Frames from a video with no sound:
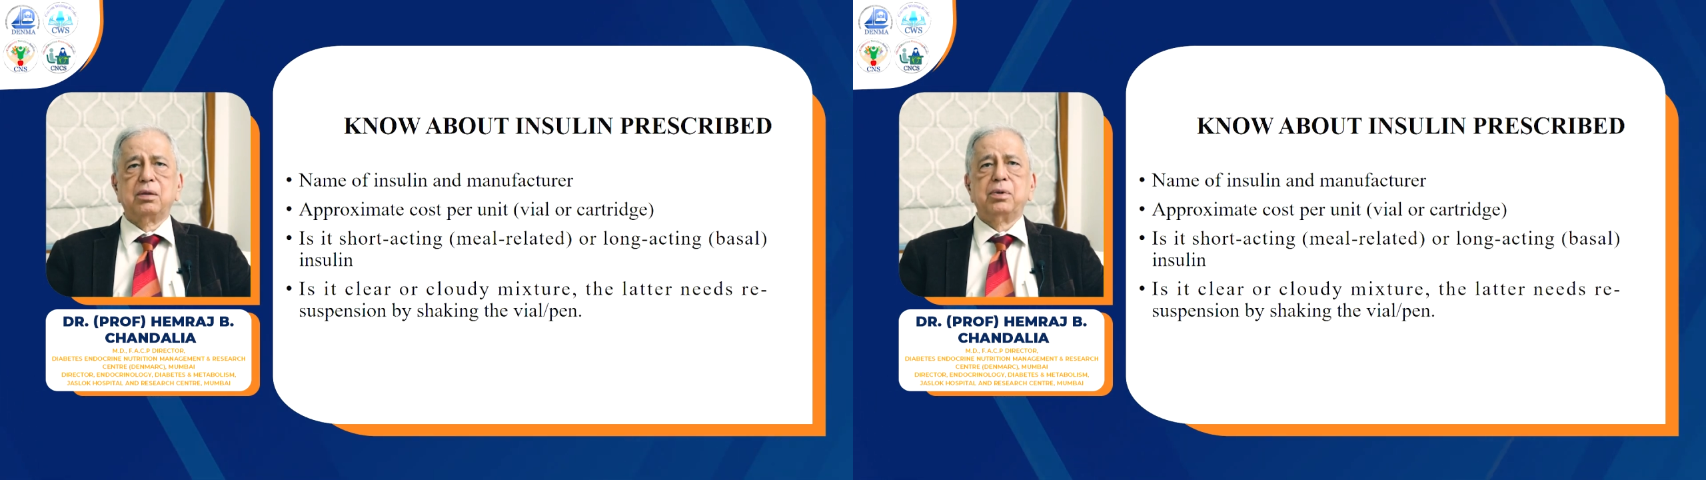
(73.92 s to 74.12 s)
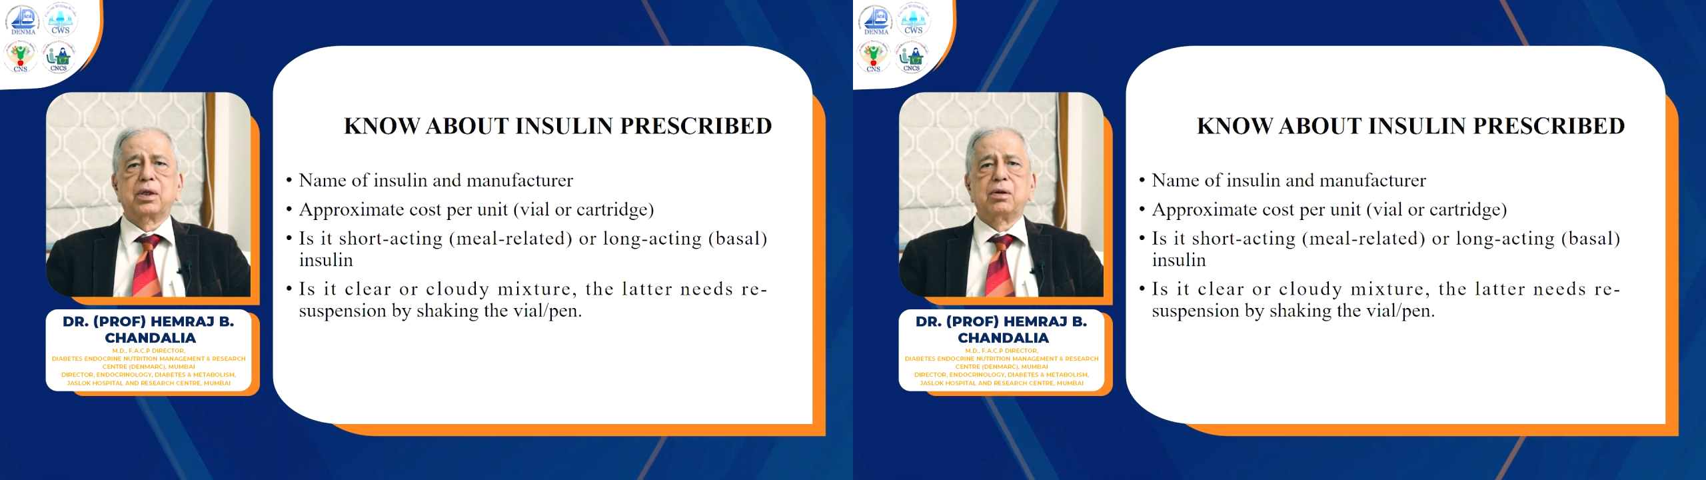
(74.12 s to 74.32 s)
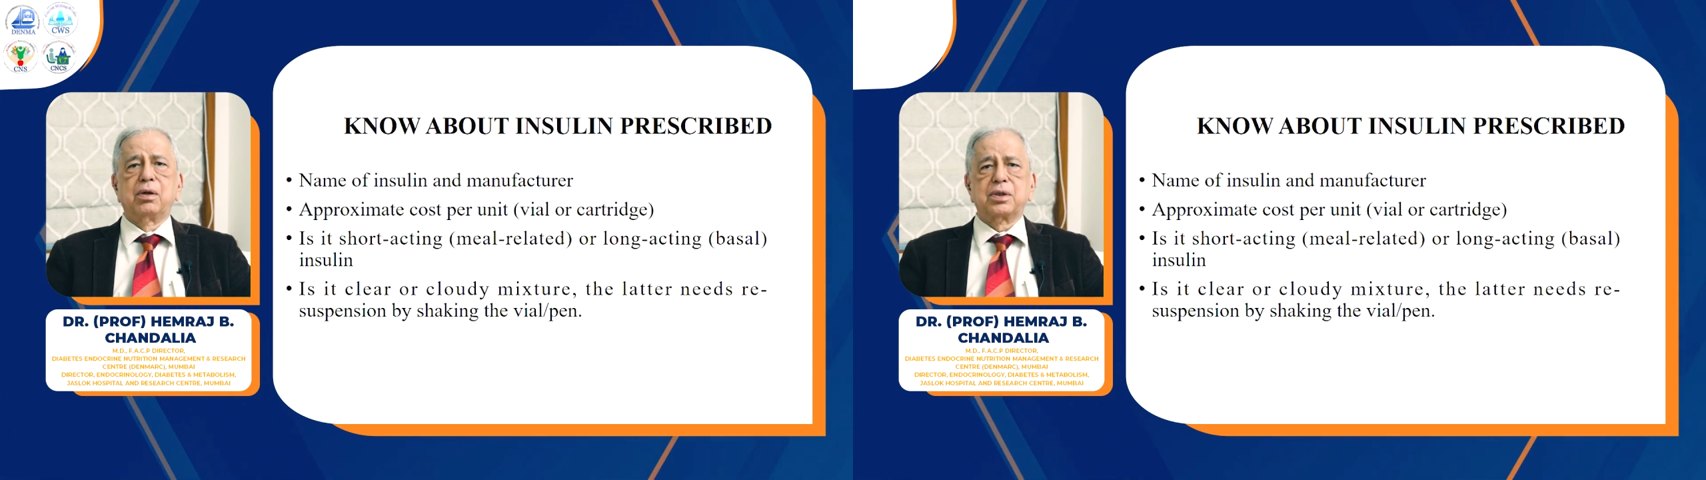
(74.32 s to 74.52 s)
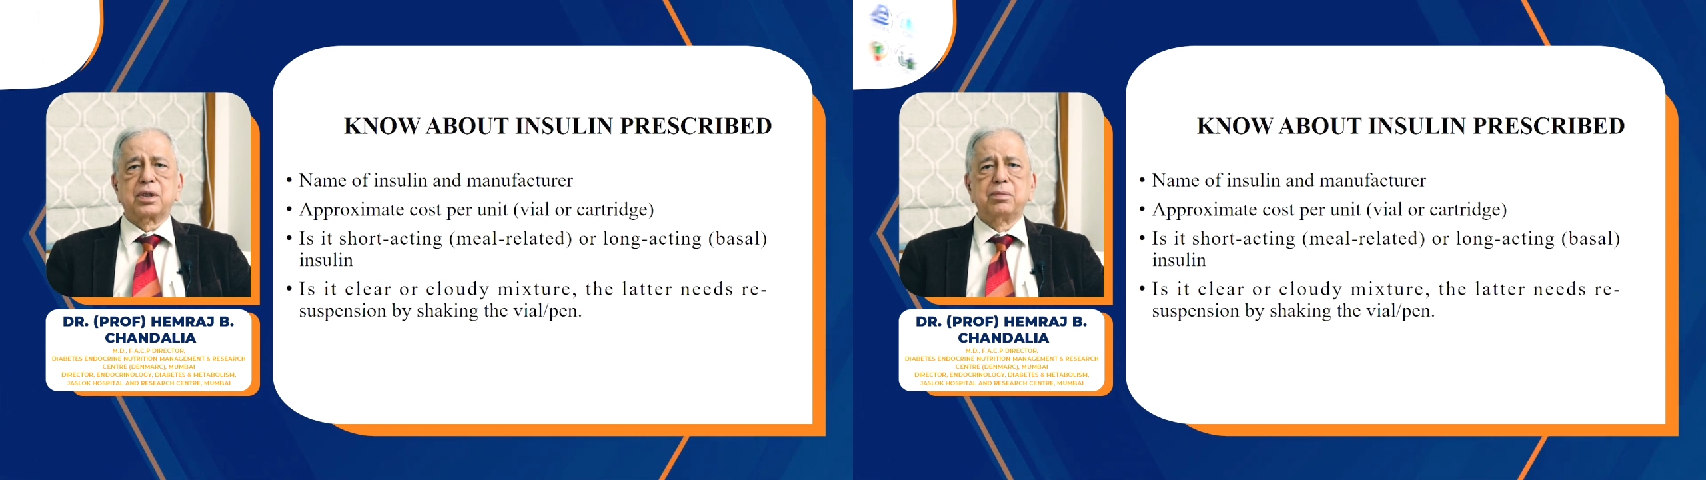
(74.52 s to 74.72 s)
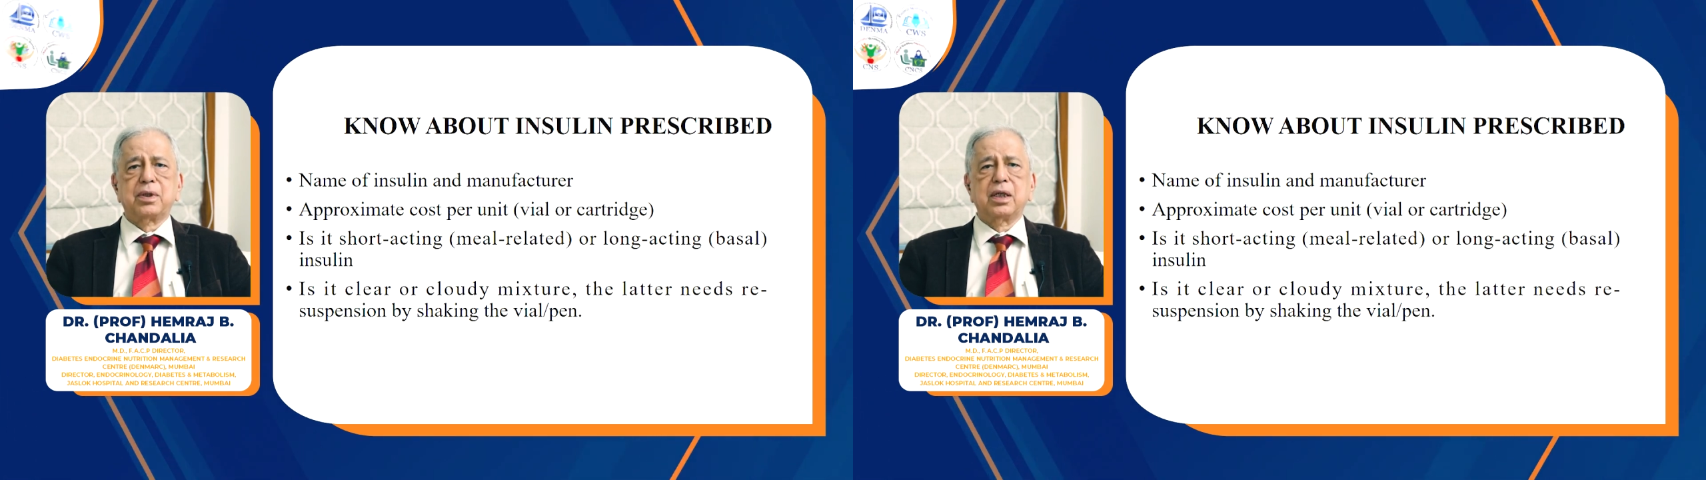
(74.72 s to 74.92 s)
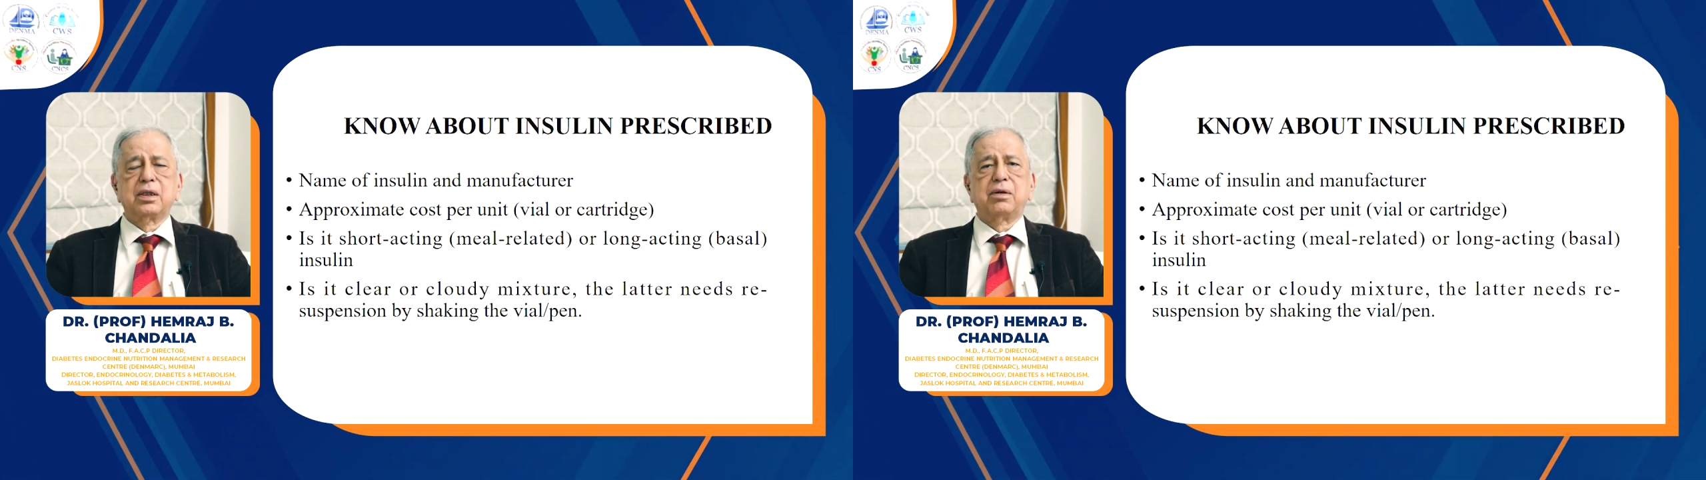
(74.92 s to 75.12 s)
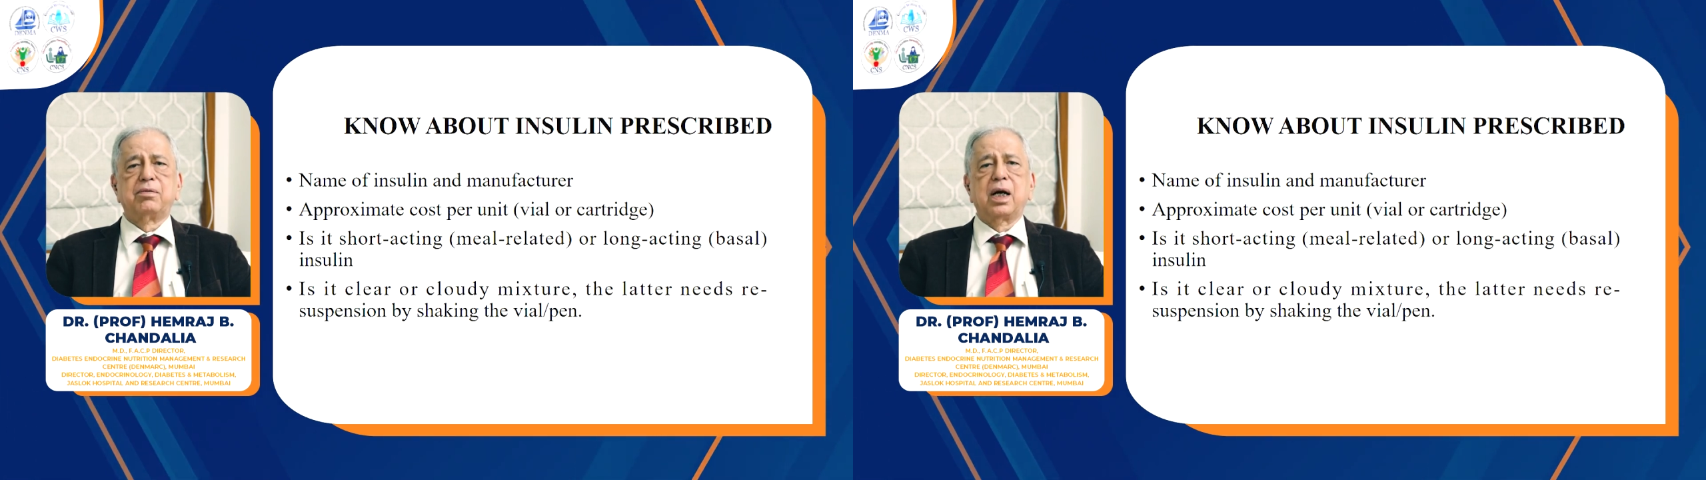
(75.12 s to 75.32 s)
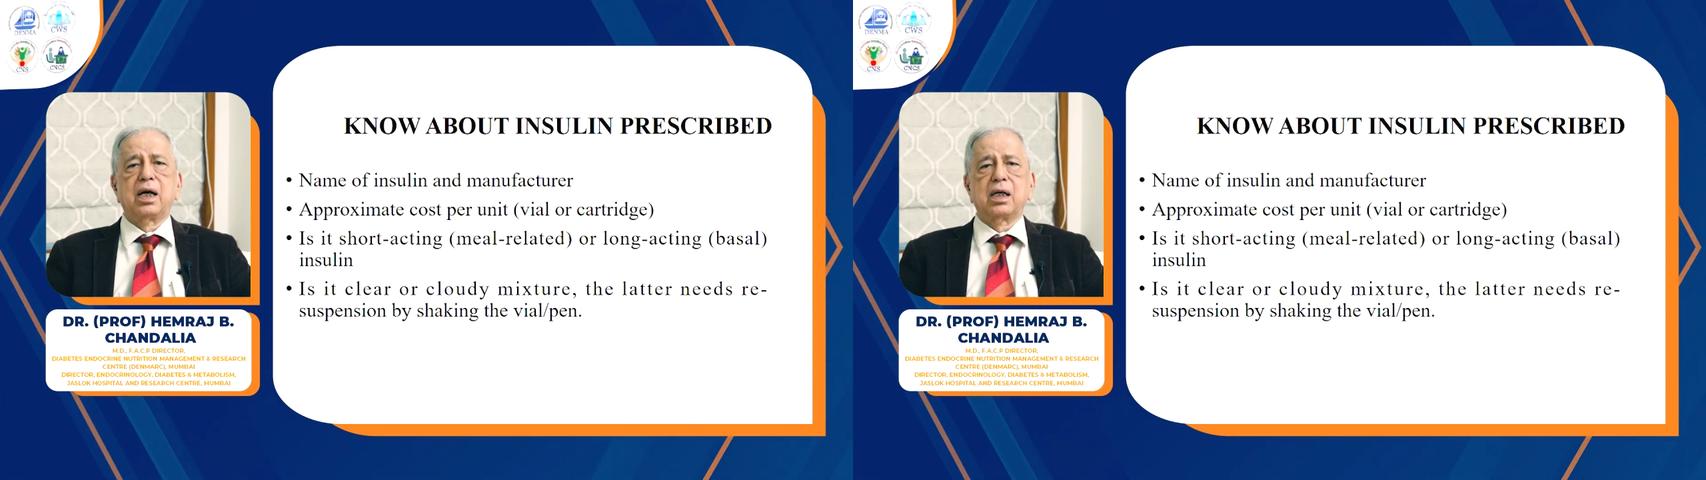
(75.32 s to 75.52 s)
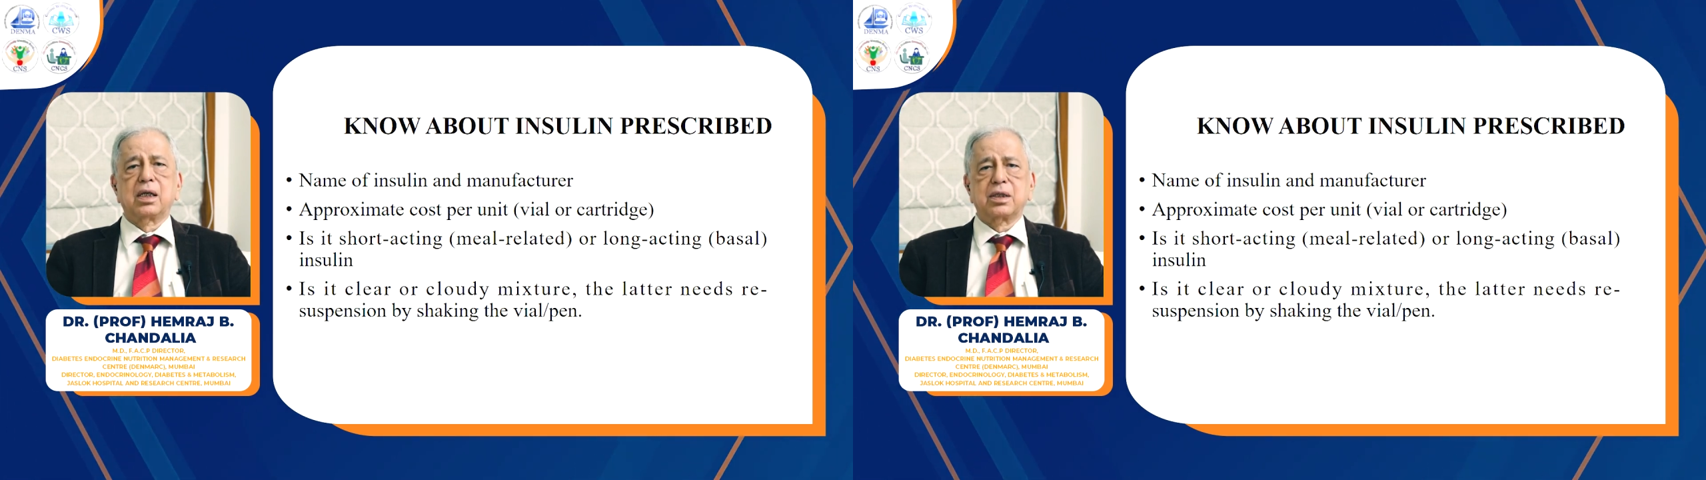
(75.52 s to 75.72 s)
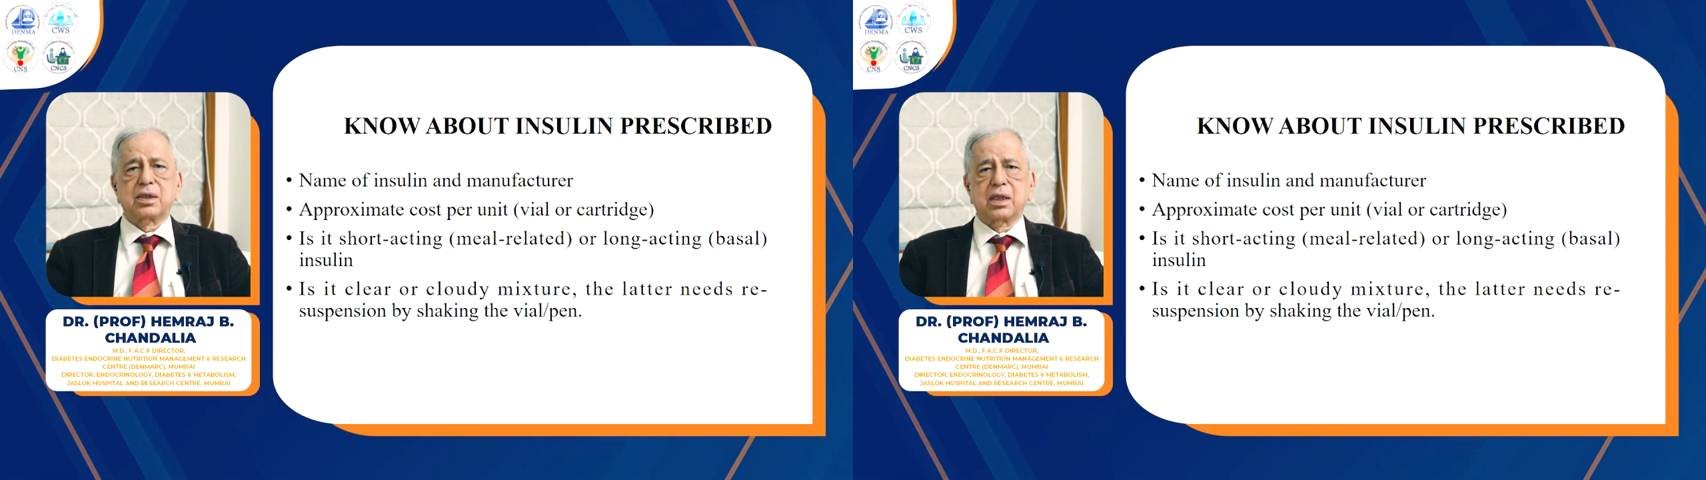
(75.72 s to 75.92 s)
because sometimes the vial
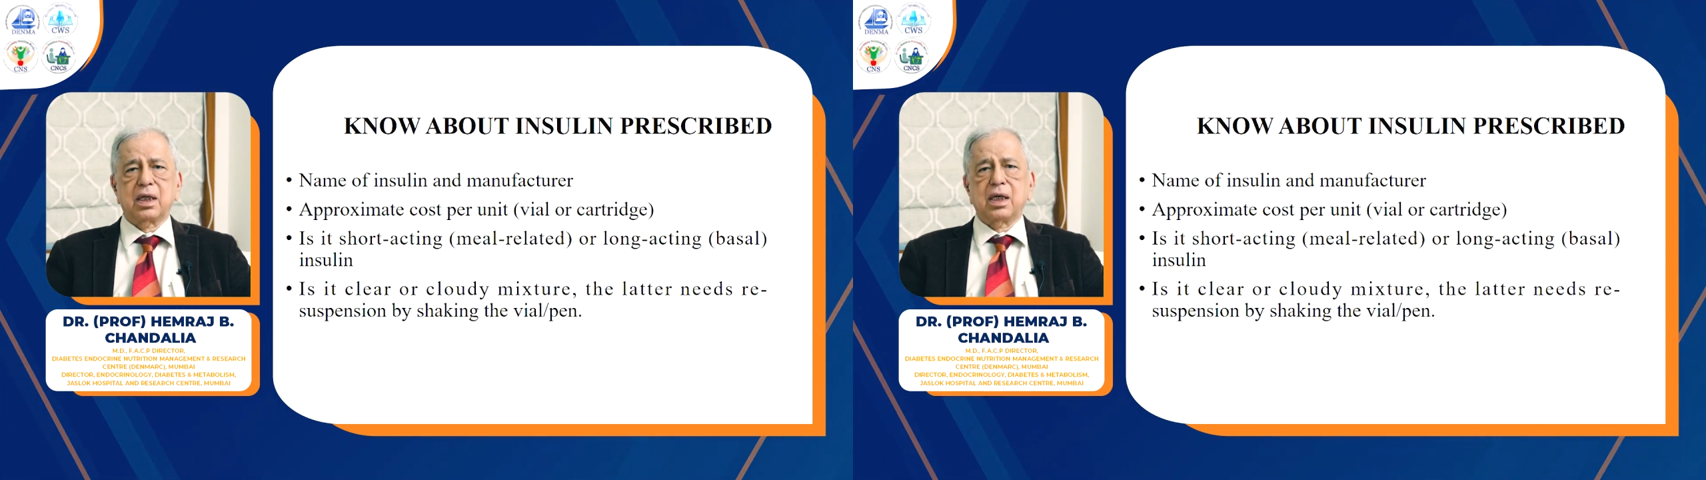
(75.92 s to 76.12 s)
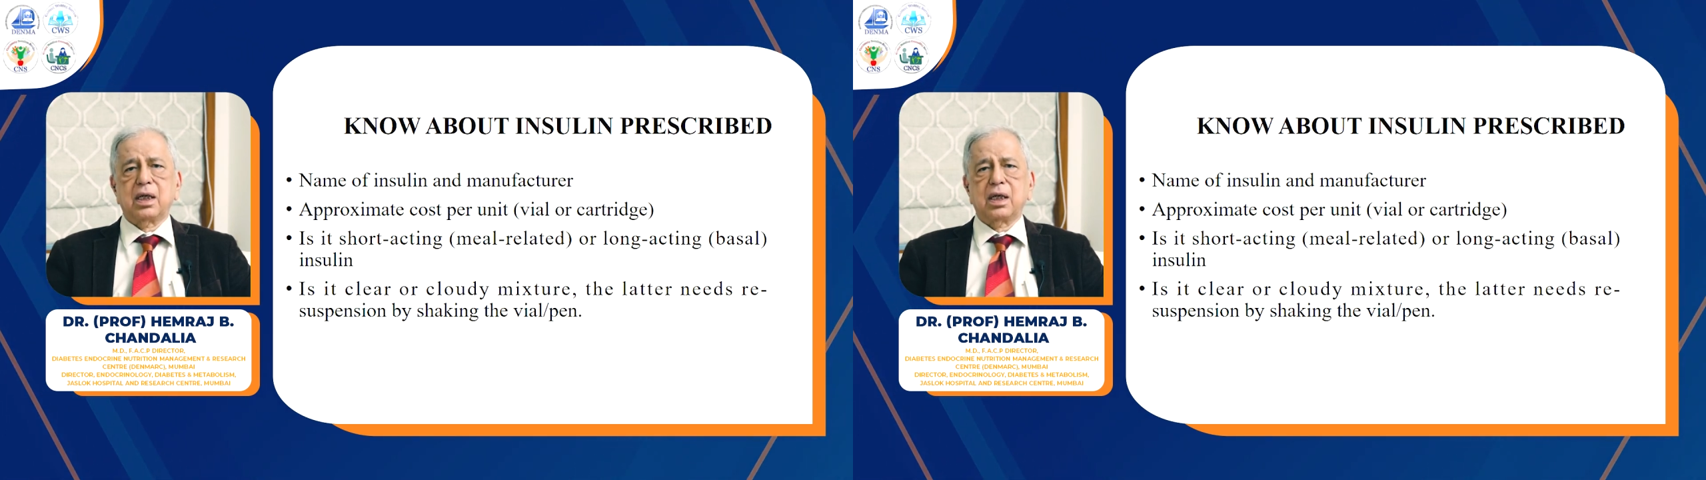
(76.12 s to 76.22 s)
is